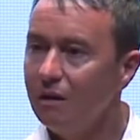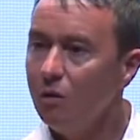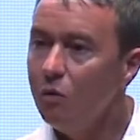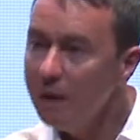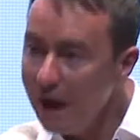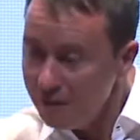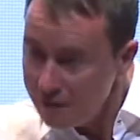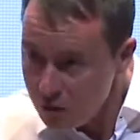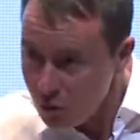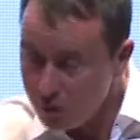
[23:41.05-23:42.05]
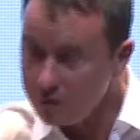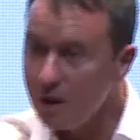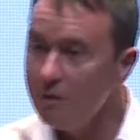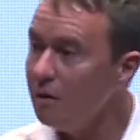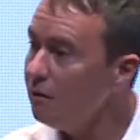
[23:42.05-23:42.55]
All we have is all what's
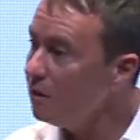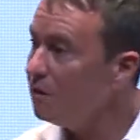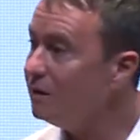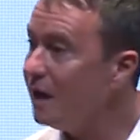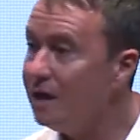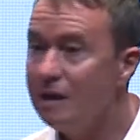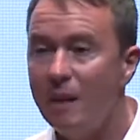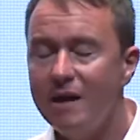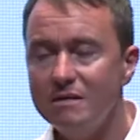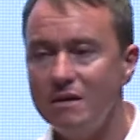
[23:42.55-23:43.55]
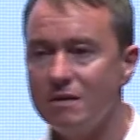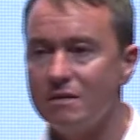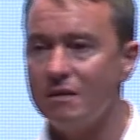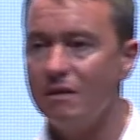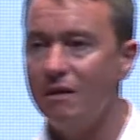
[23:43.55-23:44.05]
going on a daily basis.